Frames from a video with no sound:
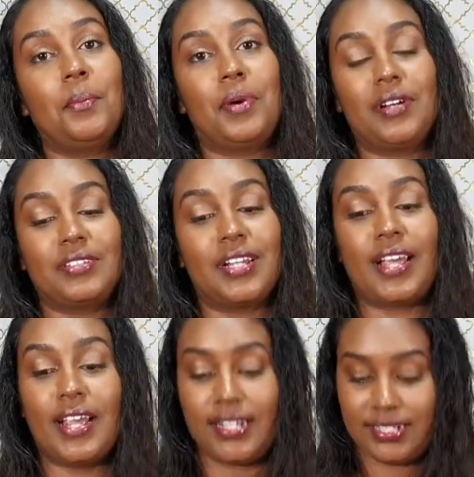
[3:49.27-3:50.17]
but
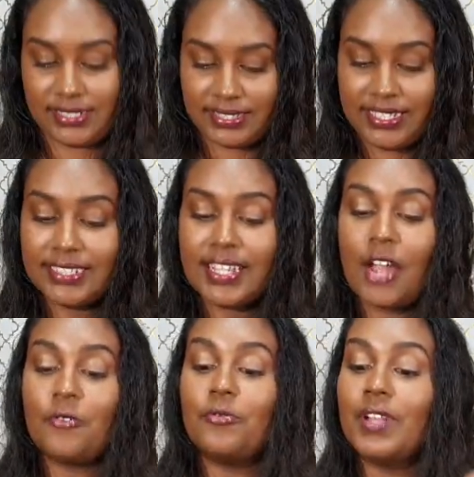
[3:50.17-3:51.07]
these
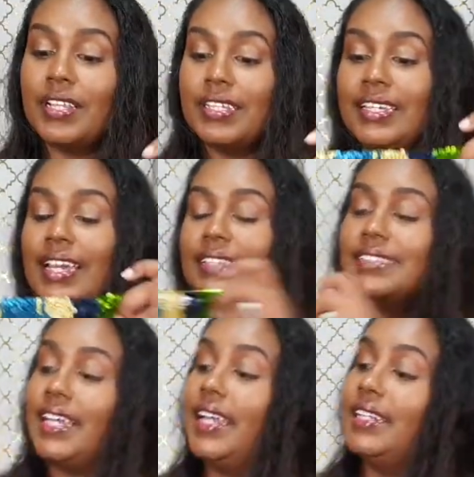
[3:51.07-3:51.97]
are really
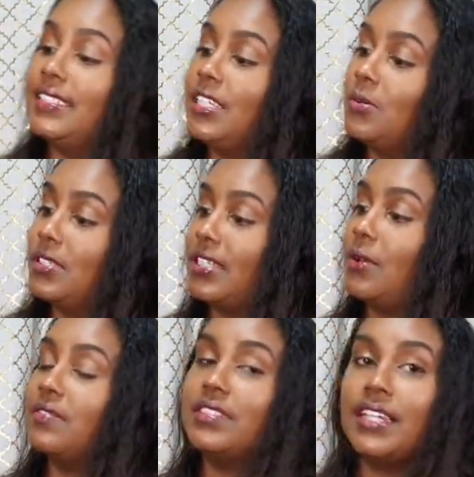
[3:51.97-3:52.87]
tiny sequins that
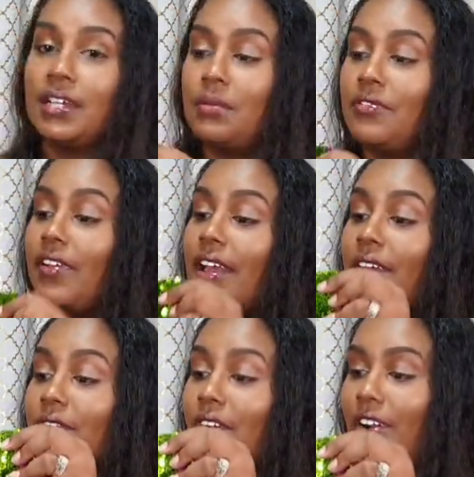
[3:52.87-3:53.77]
would have taken me
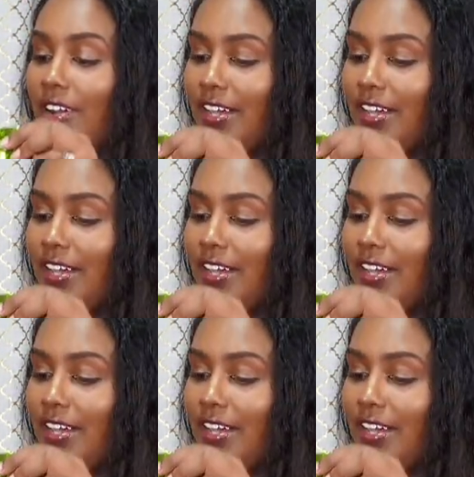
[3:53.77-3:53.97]
forever.